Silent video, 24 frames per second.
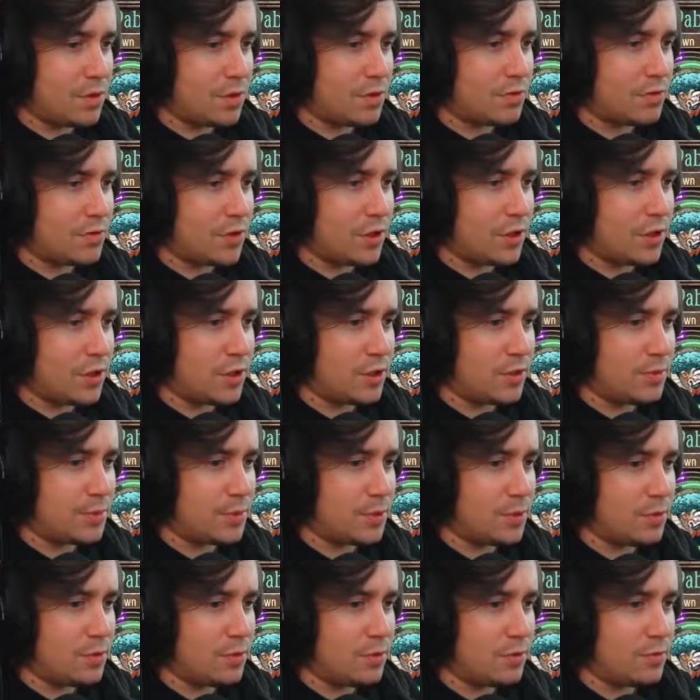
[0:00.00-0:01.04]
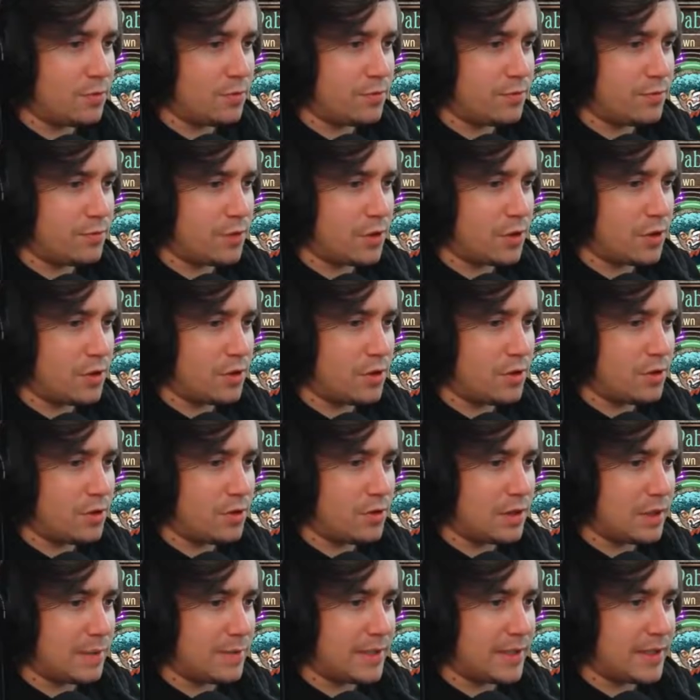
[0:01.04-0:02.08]
Throw, ball,
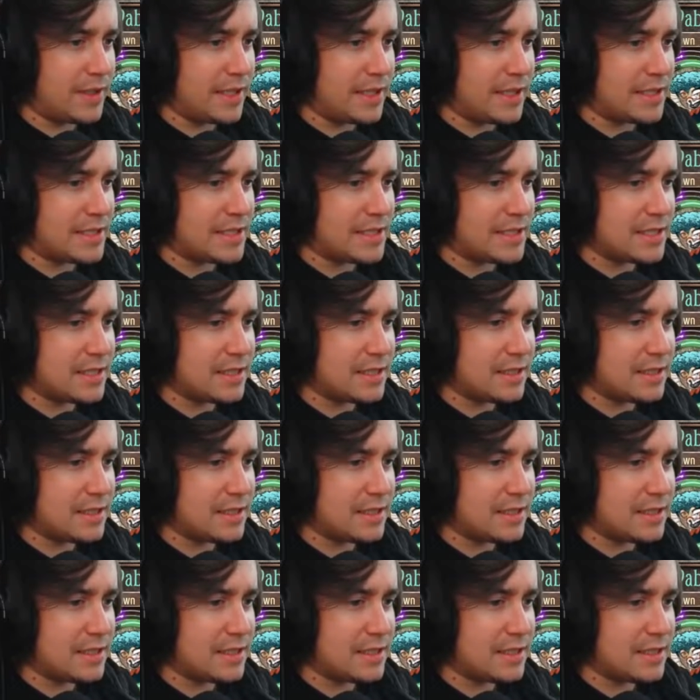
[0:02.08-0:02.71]
throw, hammer hit.